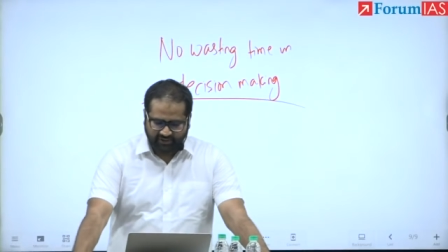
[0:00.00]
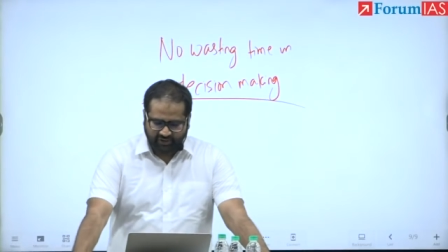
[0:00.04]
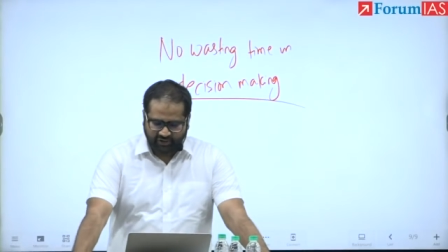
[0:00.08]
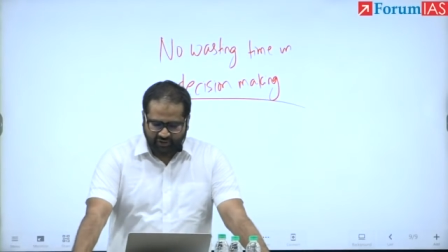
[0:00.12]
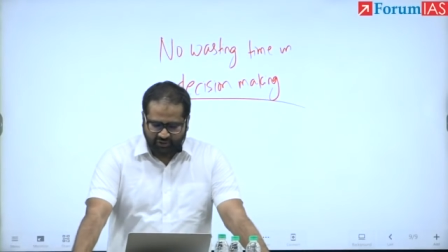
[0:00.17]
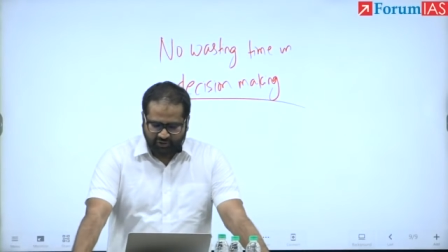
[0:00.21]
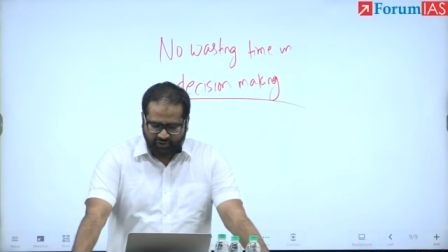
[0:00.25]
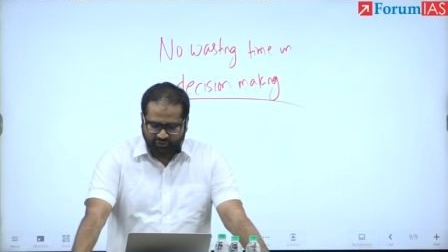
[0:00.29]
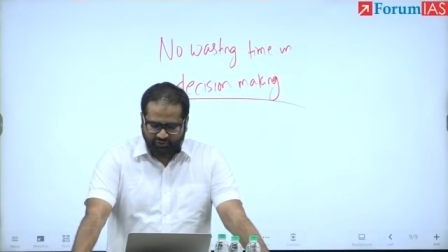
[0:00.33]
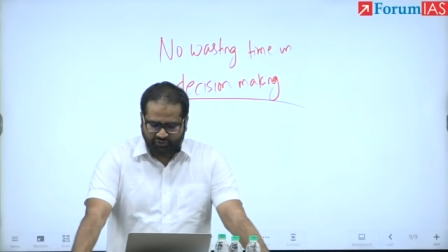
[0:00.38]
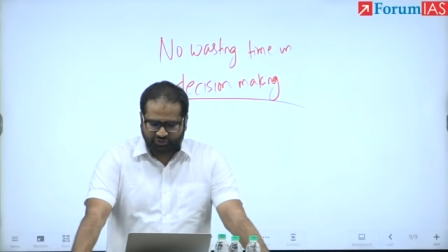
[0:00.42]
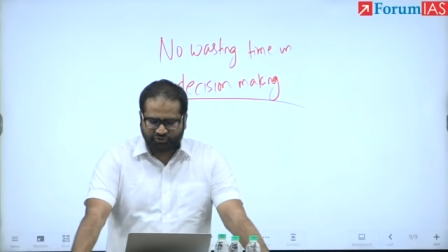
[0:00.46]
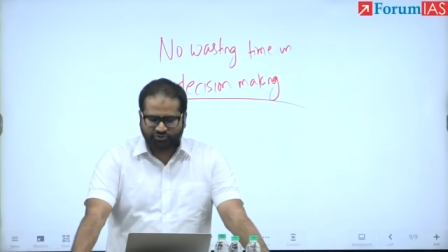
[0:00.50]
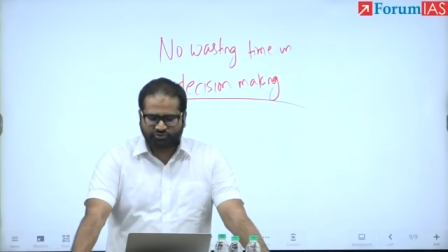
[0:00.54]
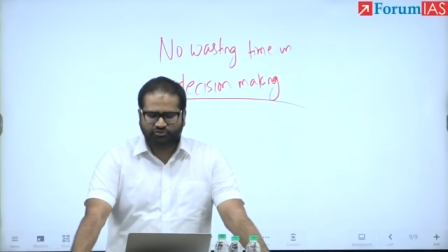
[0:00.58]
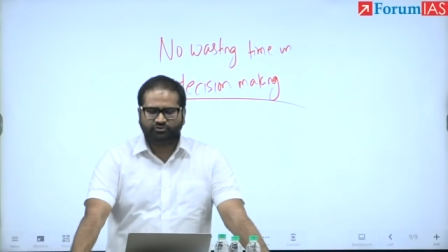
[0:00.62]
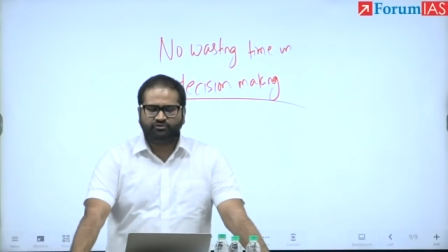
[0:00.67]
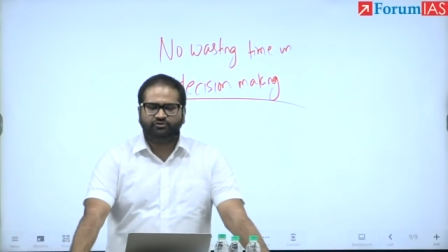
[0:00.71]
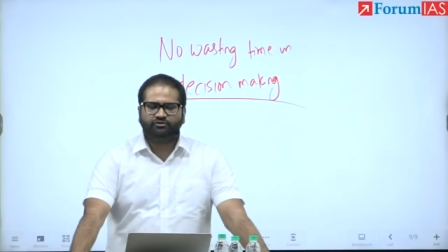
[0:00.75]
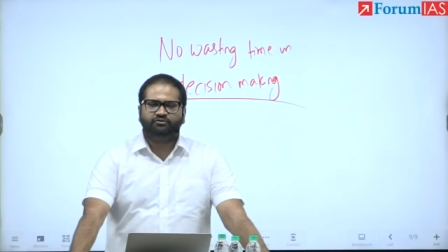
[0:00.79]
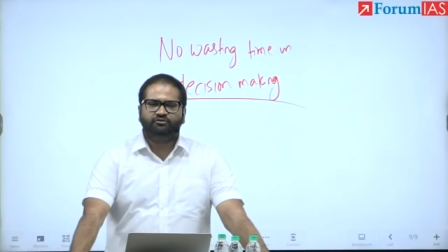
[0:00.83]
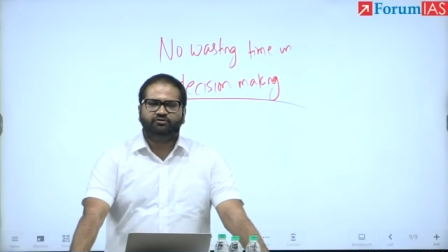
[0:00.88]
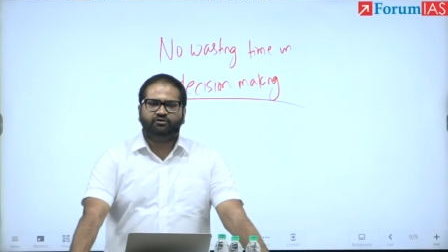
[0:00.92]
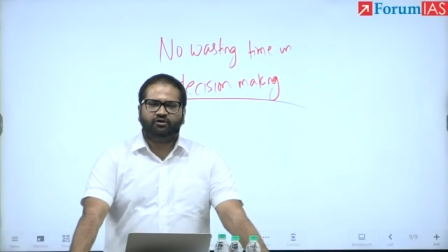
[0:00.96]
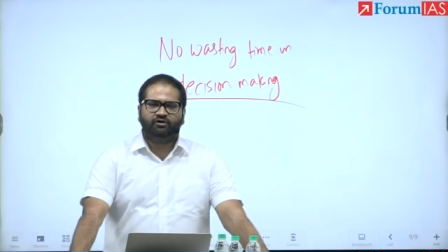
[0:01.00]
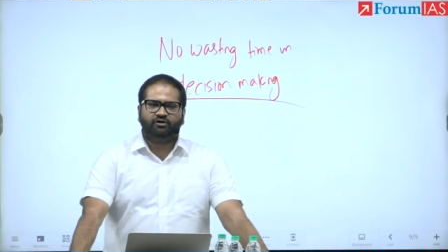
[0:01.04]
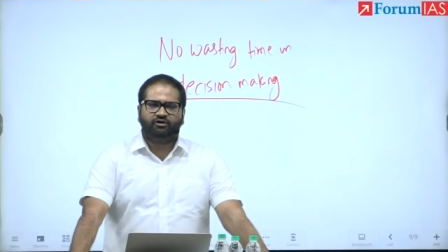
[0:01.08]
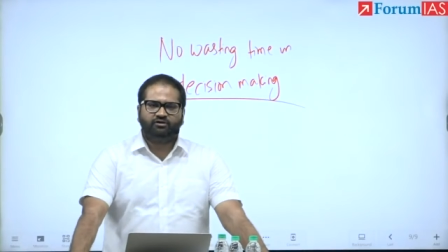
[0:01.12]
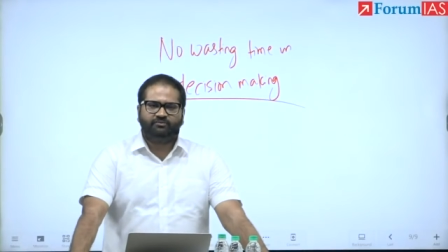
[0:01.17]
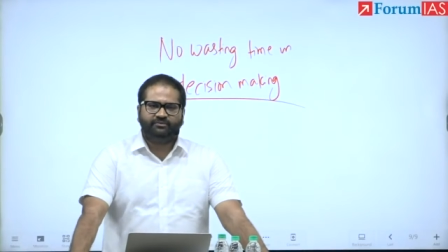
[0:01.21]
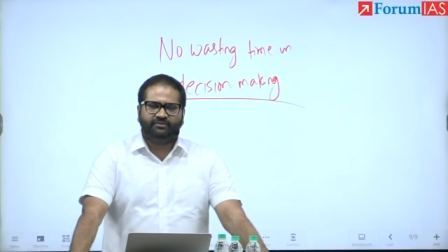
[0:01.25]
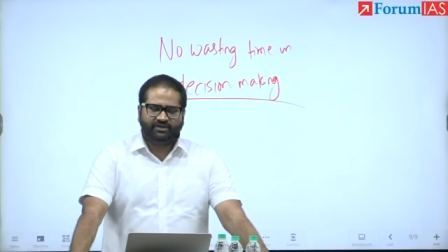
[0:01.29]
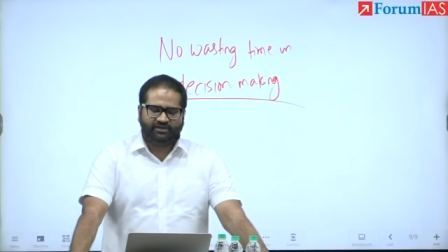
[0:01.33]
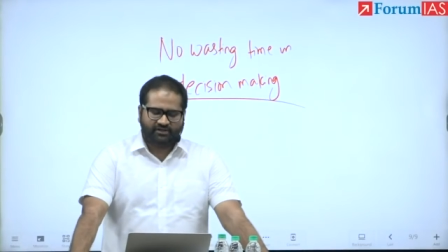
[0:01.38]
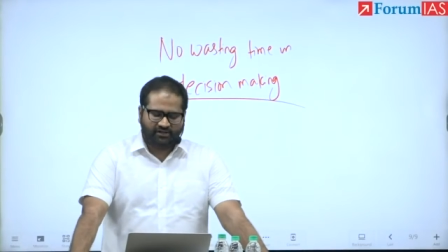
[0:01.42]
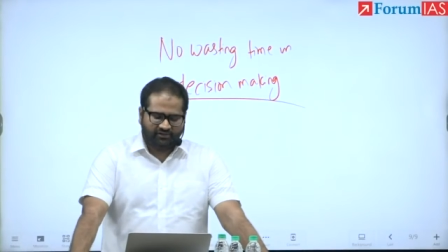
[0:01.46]
you should
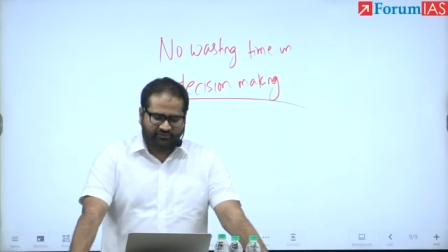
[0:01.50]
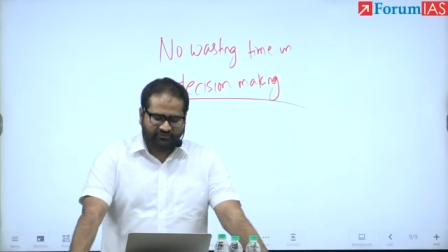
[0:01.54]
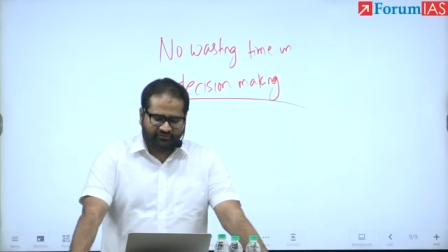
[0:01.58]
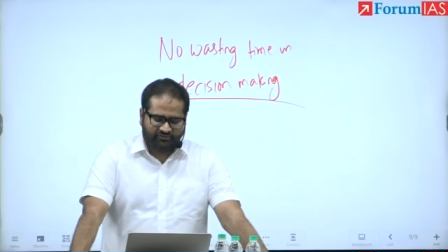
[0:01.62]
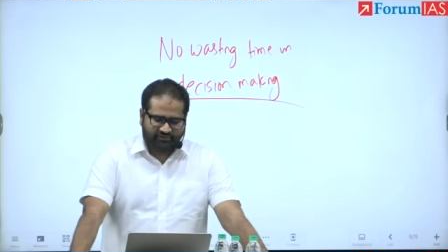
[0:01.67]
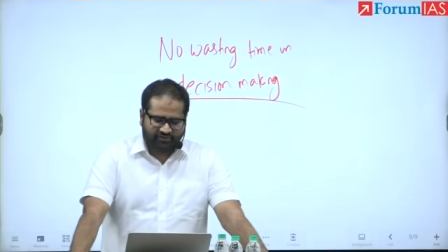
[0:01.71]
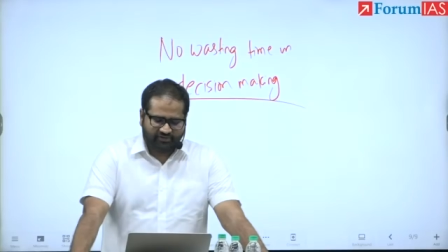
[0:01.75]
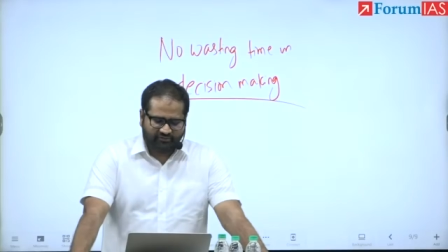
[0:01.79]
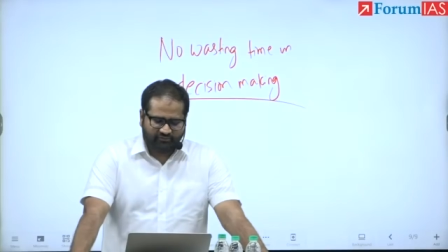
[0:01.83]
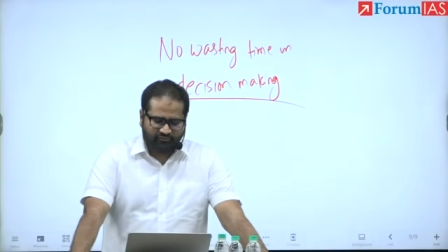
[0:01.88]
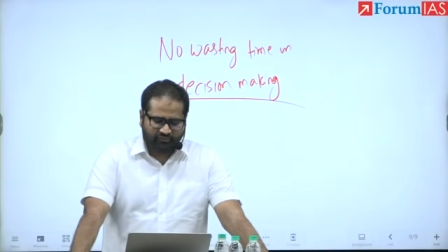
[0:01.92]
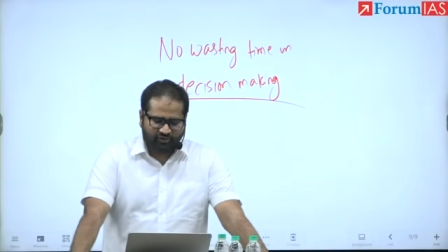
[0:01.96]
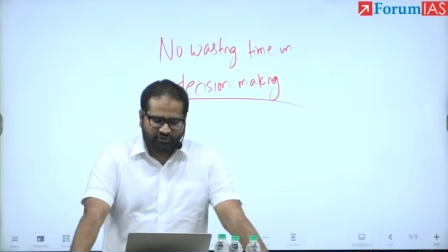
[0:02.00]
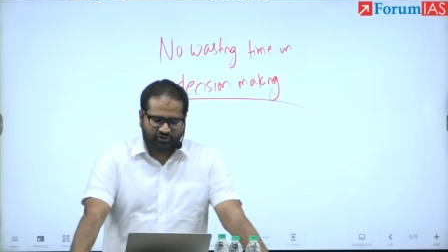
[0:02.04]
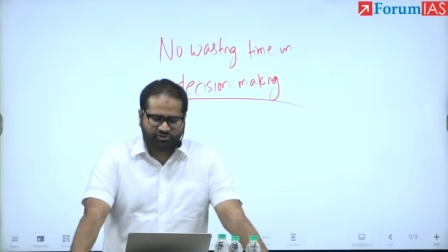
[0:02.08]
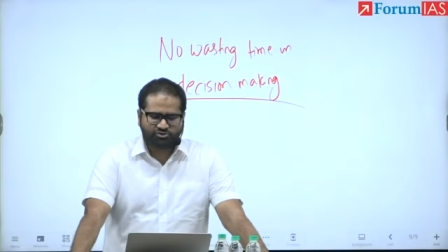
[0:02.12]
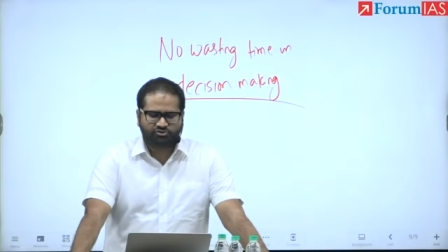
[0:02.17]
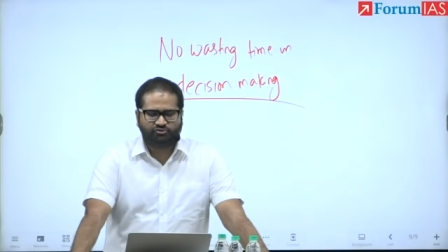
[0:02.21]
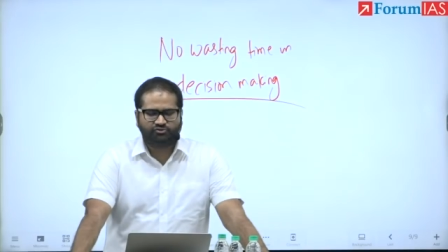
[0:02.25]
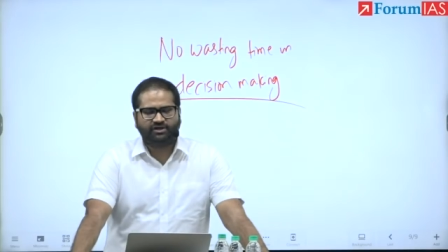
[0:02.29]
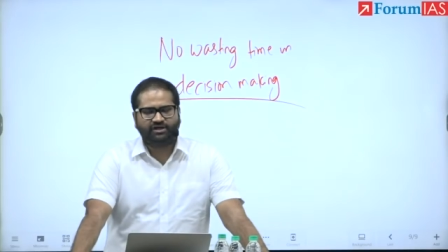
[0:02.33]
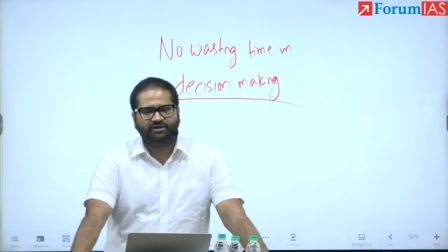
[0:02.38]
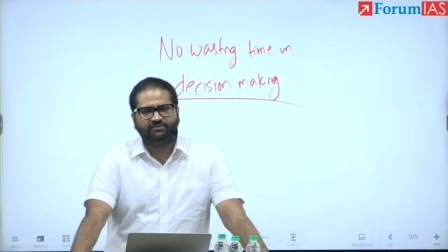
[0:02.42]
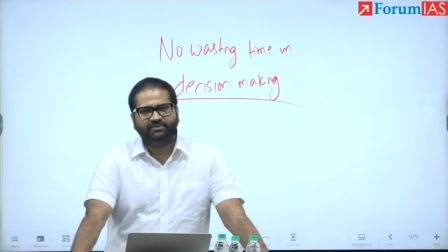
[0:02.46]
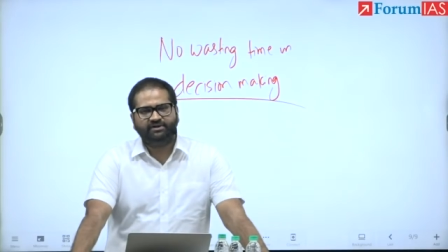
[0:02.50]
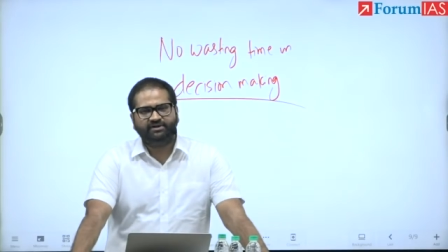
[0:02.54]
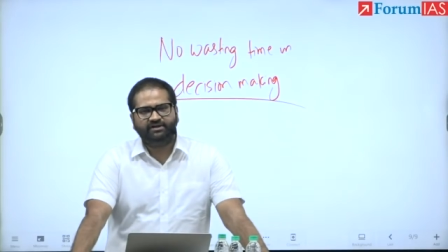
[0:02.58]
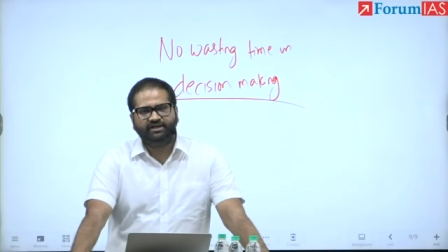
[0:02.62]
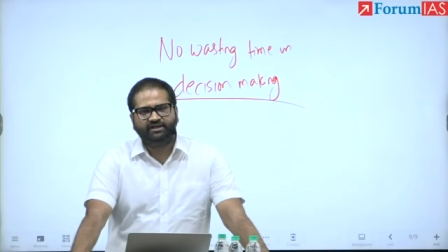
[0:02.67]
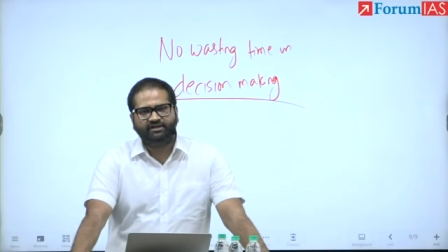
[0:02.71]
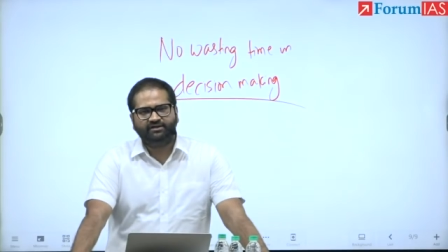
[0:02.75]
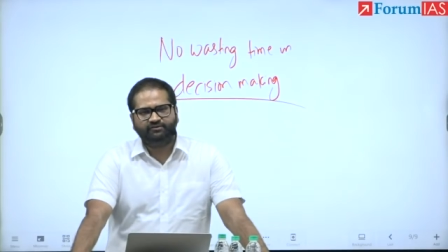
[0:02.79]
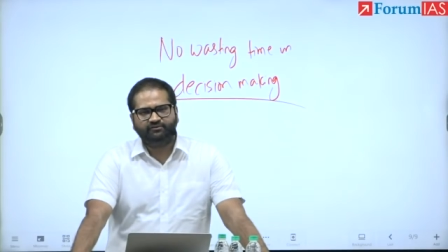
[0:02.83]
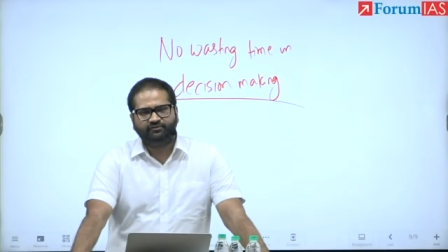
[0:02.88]
not be concerned what should I be doing,